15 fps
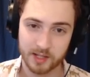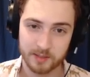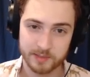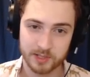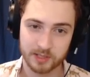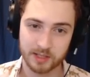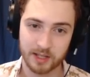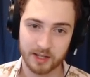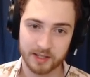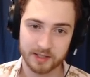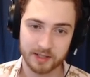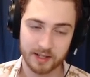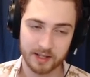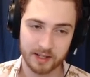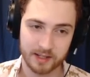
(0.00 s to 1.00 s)
comes
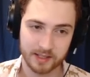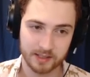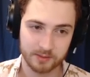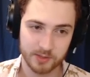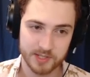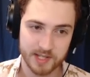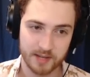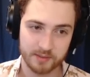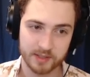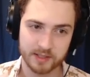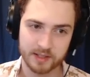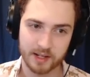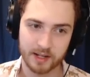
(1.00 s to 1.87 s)
online at level 7.